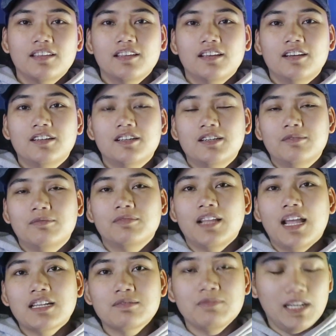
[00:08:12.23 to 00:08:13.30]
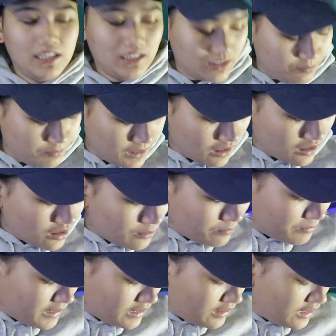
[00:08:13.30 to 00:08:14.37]
that's my latest
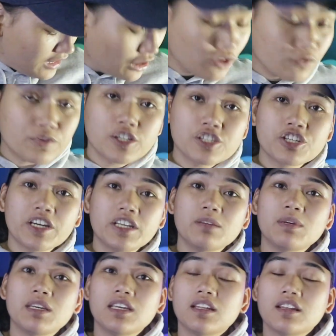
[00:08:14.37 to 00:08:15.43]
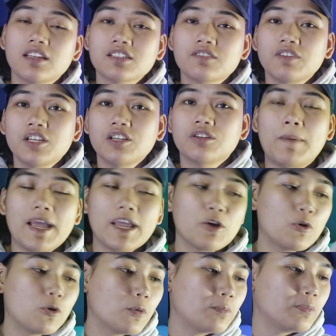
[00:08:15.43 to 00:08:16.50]
pickup, and thank you for joining me in this video. I
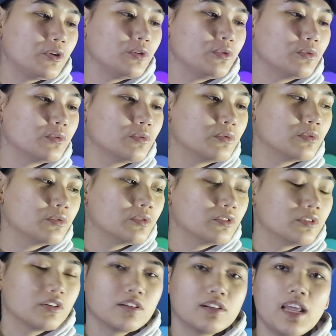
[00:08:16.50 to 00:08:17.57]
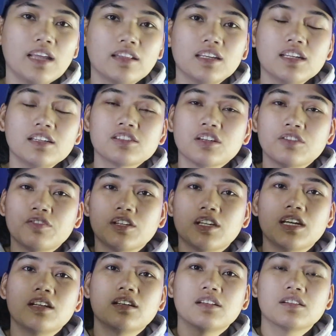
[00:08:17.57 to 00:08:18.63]
hope you liked it. So if you
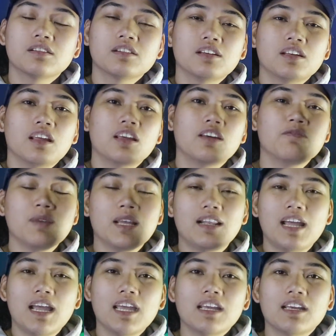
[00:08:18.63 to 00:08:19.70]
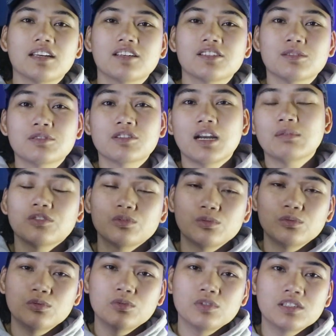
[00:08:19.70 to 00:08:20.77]
did, give me a like, subscribe
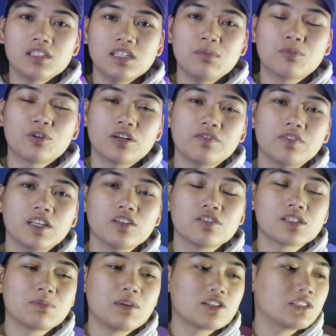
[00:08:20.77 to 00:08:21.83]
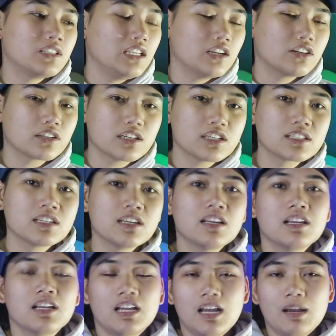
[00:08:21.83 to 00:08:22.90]
to see more videos about sneakers,
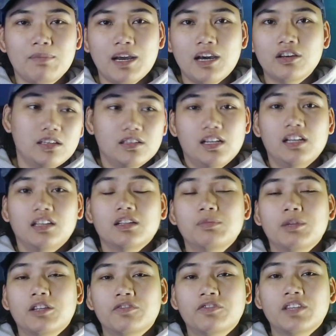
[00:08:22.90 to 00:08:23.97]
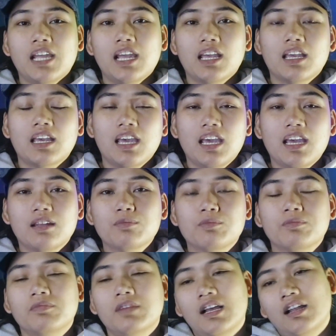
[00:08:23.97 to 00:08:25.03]
about a little bit of tech, and
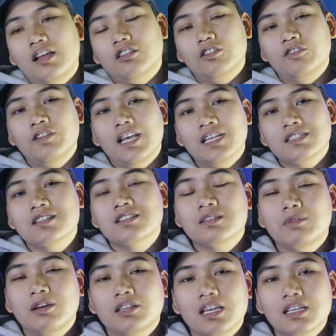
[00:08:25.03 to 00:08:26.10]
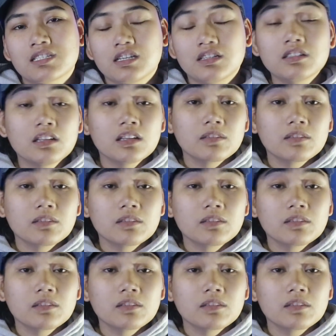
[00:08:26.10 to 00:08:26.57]
a lot of lessons about Excel.